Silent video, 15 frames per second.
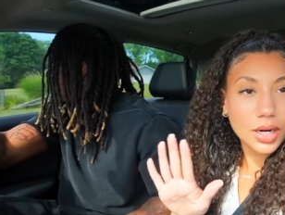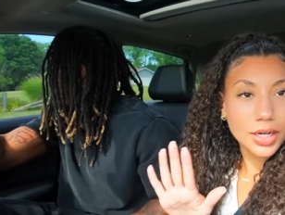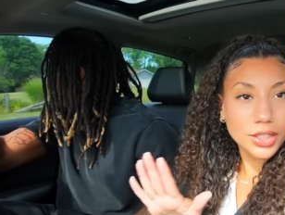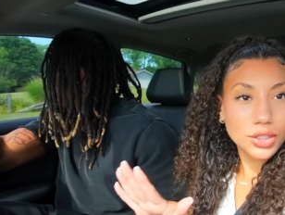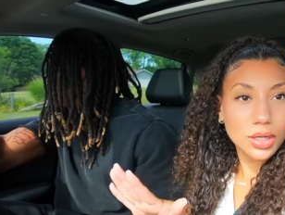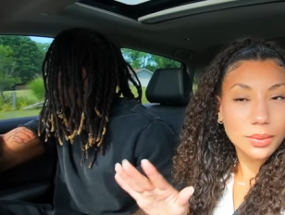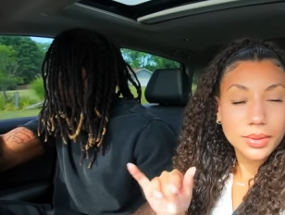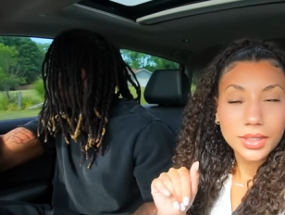All
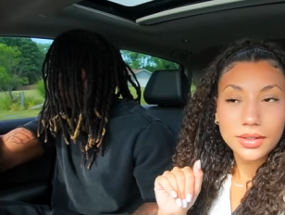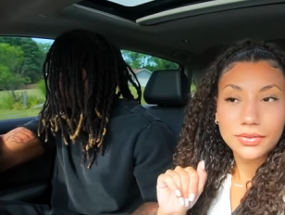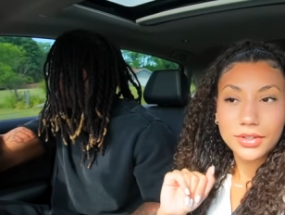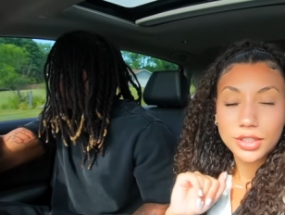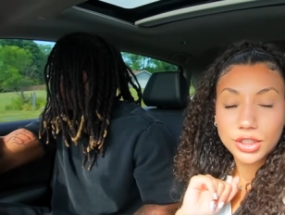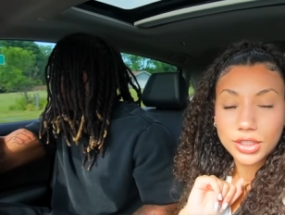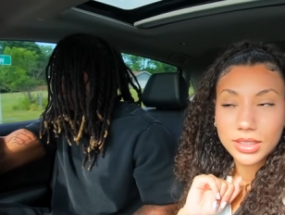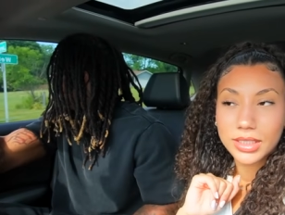right, y'all. We are
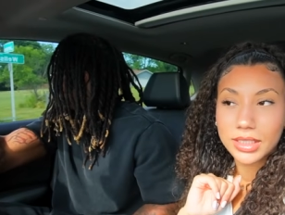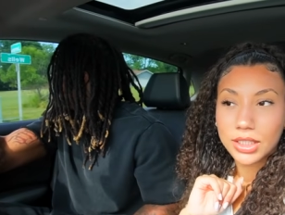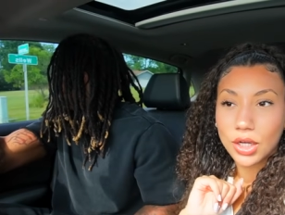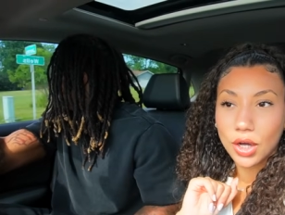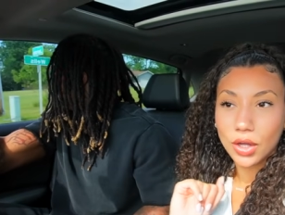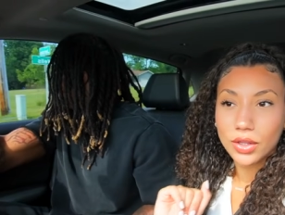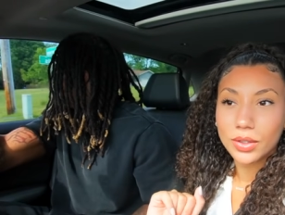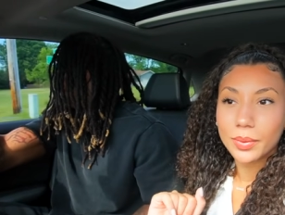officially
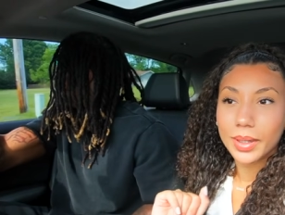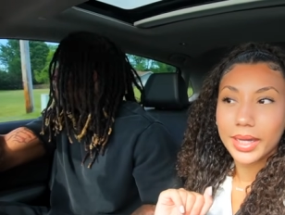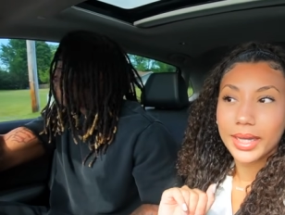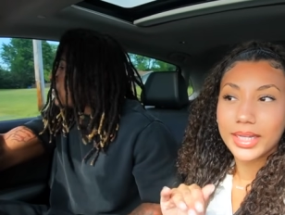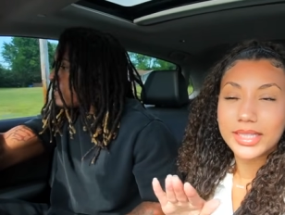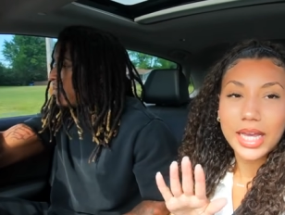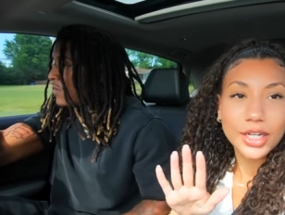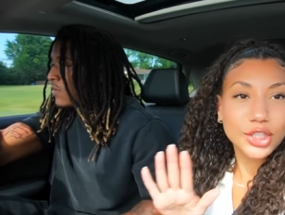on the way.
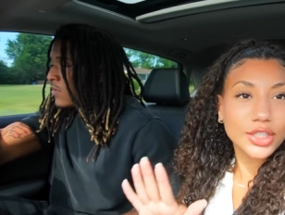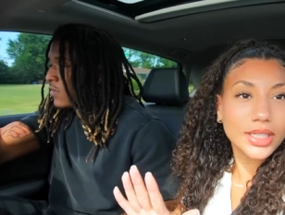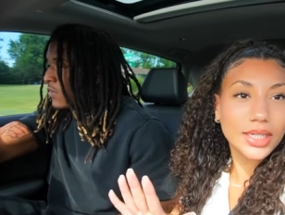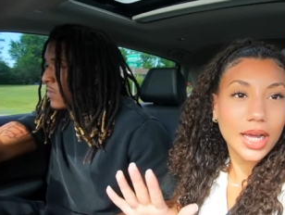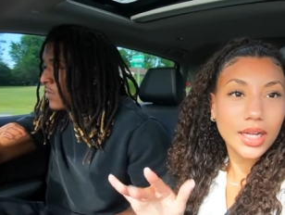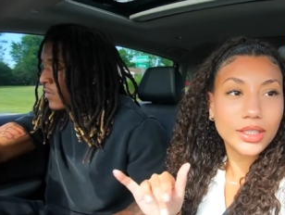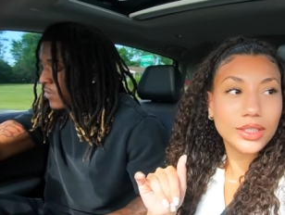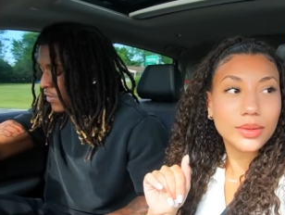It's actually
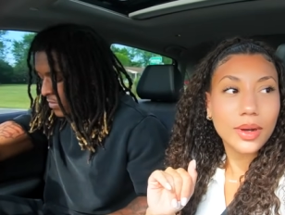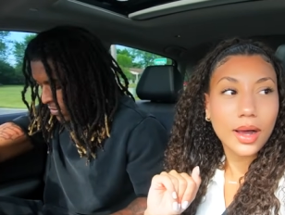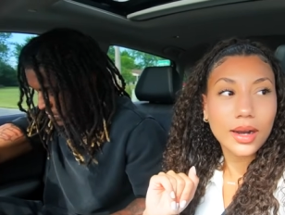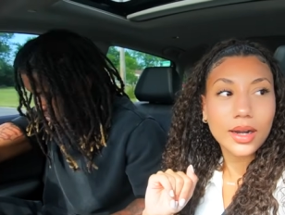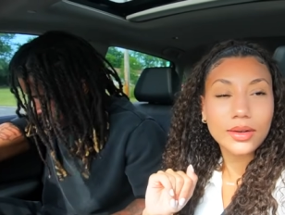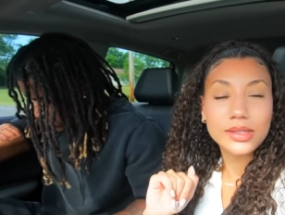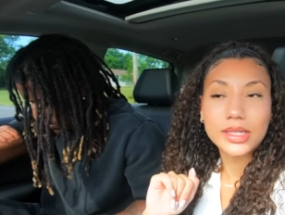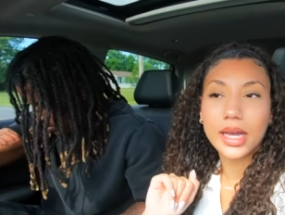not too hot
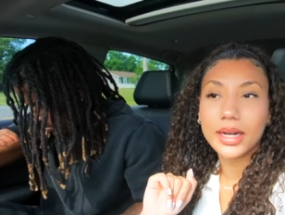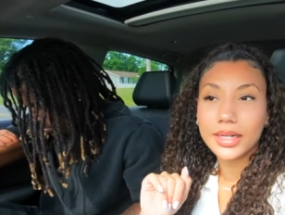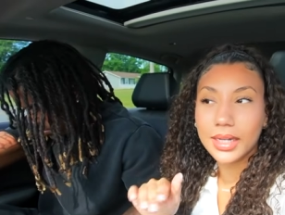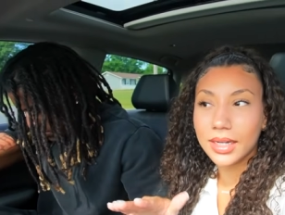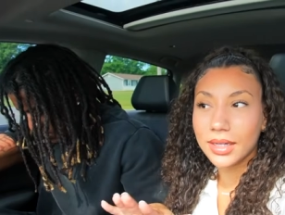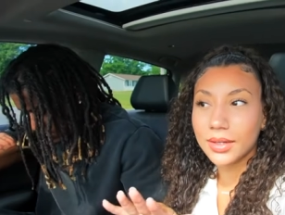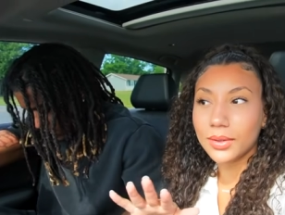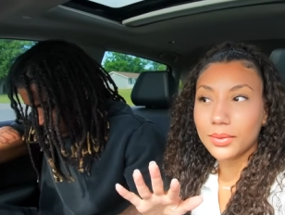outside
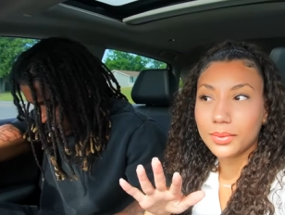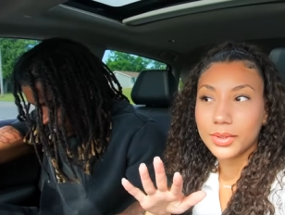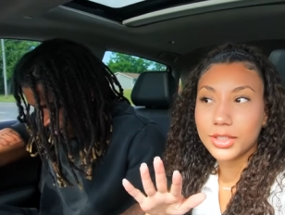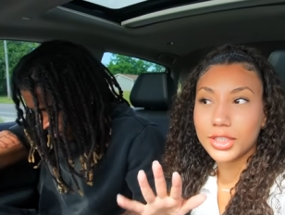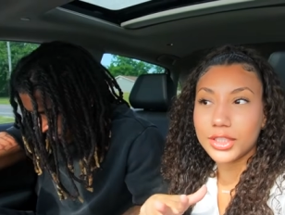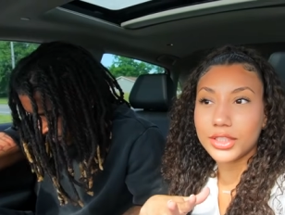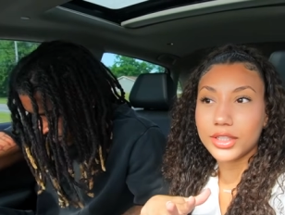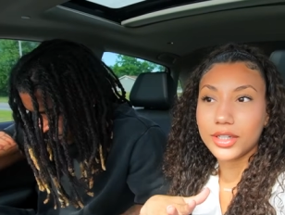yet,
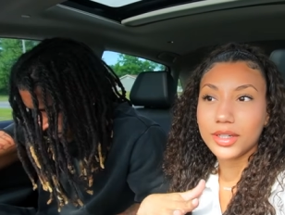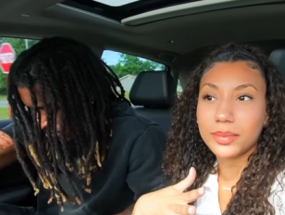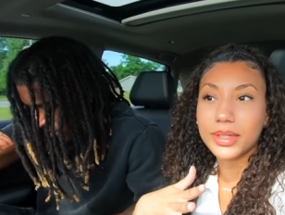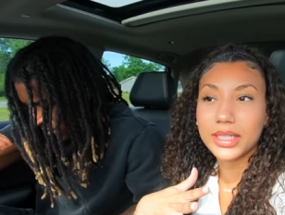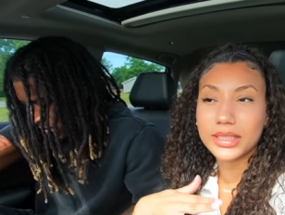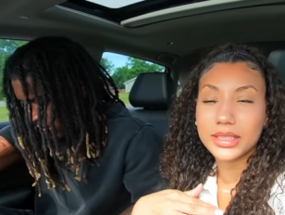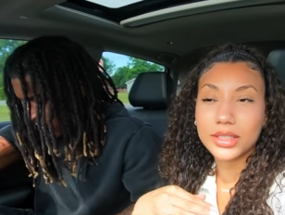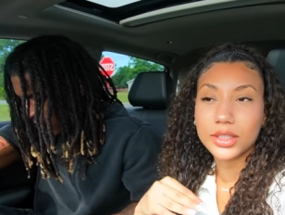which is good
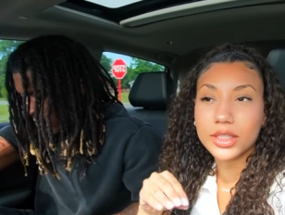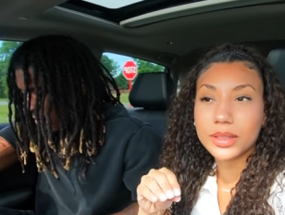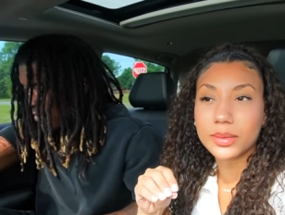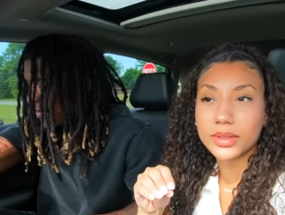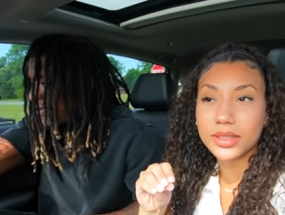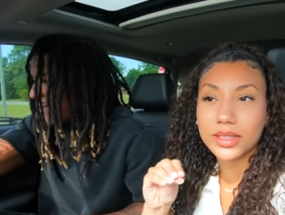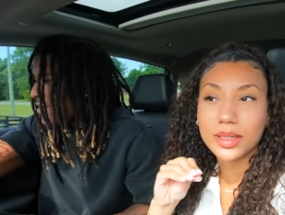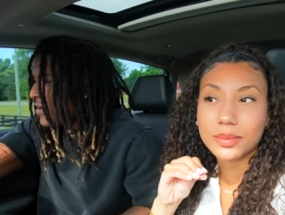because it's literally
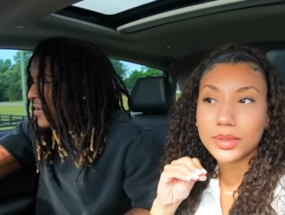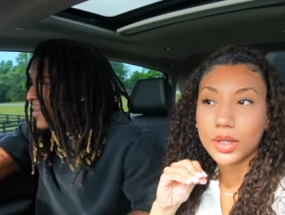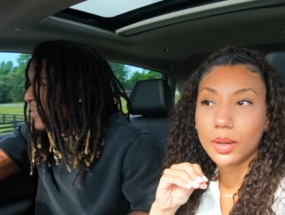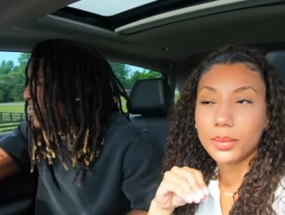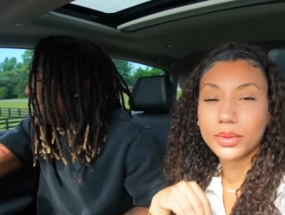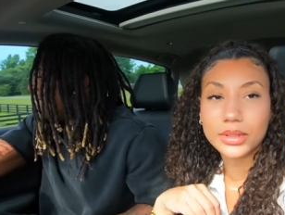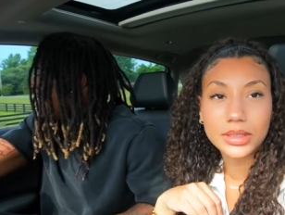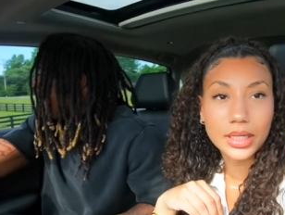supposed to get up to
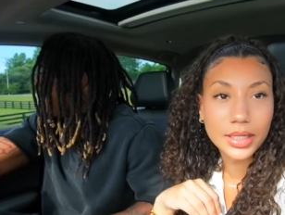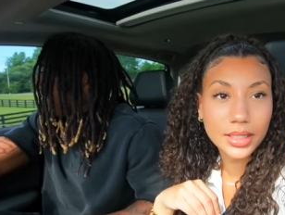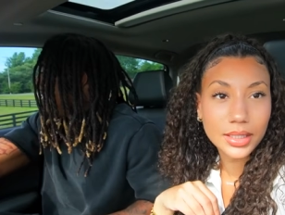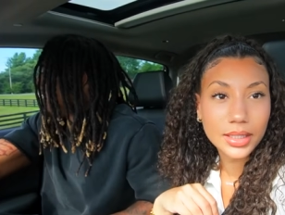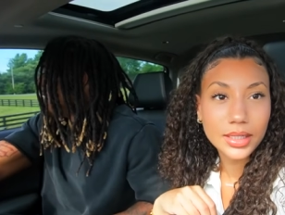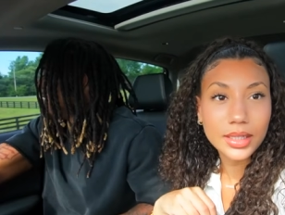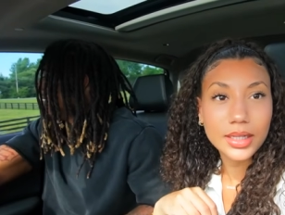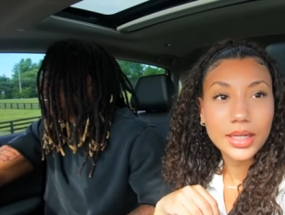almost like
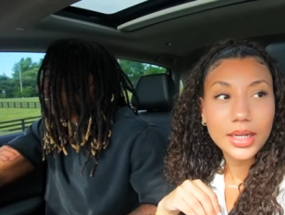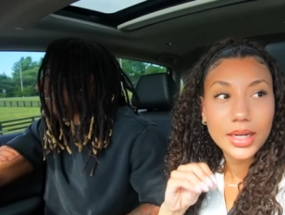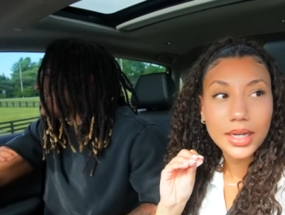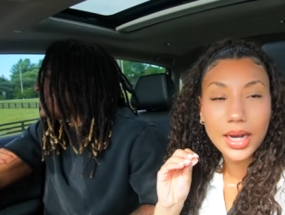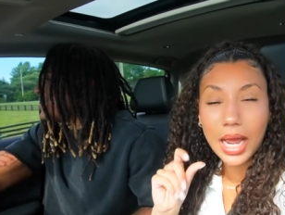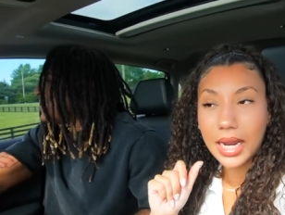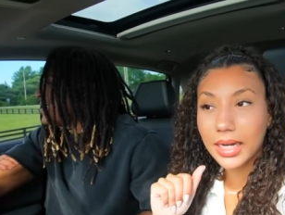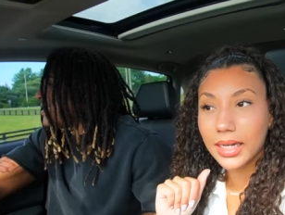heat.
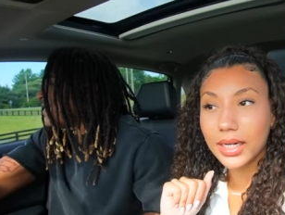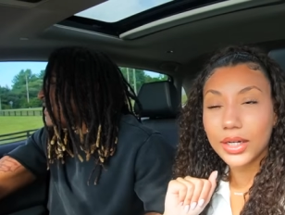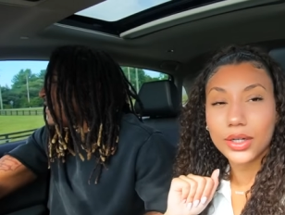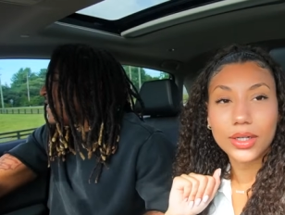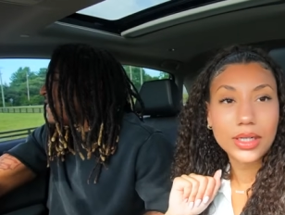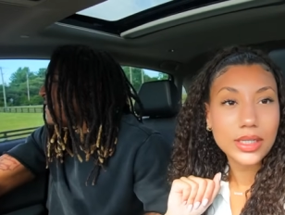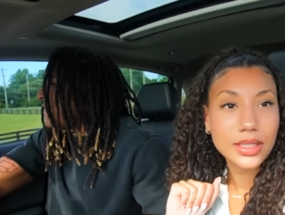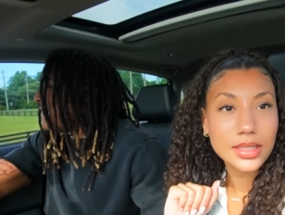90
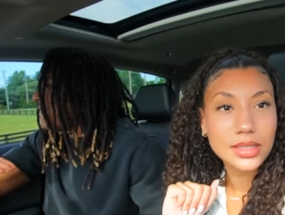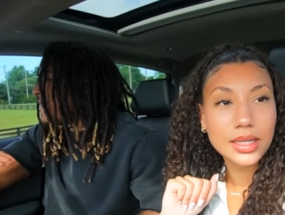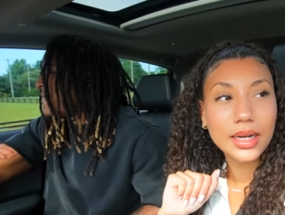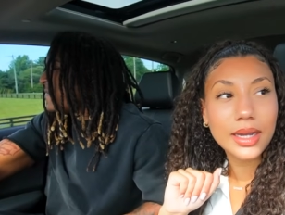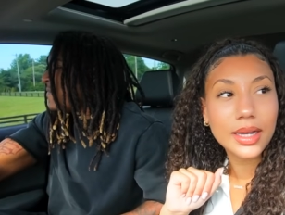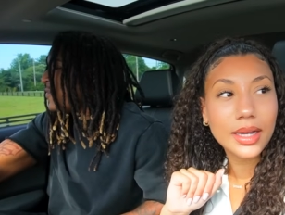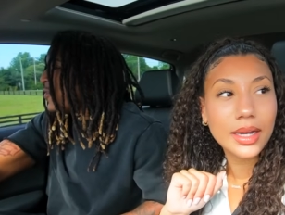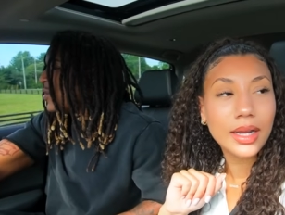degrees
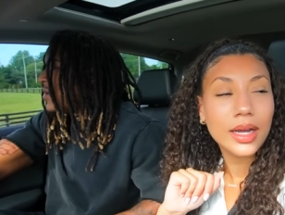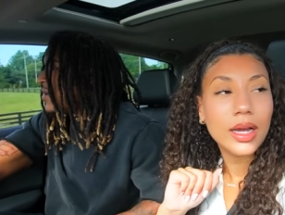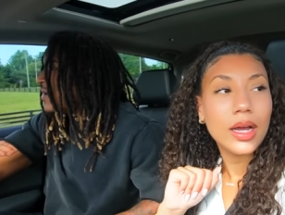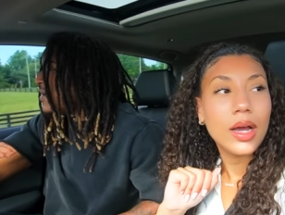today.